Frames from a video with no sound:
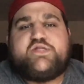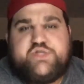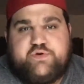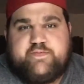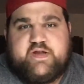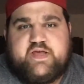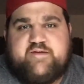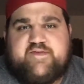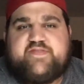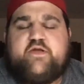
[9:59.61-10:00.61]
do
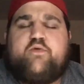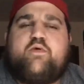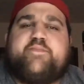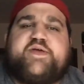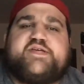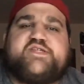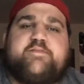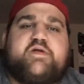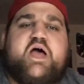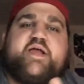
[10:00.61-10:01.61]
believe that there will be
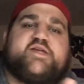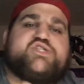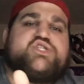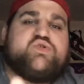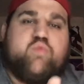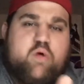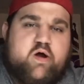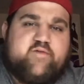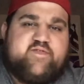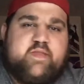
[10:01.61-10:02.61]
some kind of
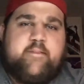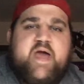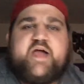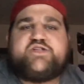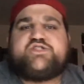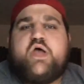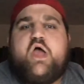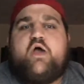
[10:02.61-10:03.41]
swerve match,